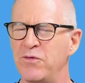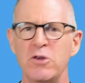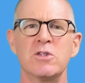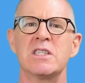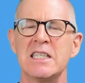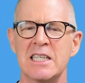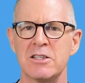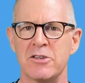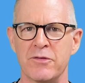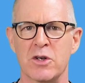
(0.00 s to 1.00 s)
Full
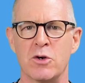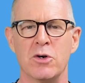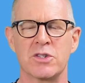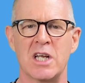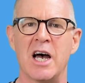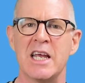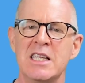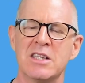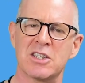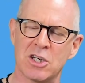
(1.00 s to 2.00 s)
details of the course are
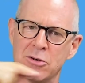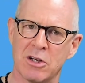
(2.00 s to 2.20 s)
in the show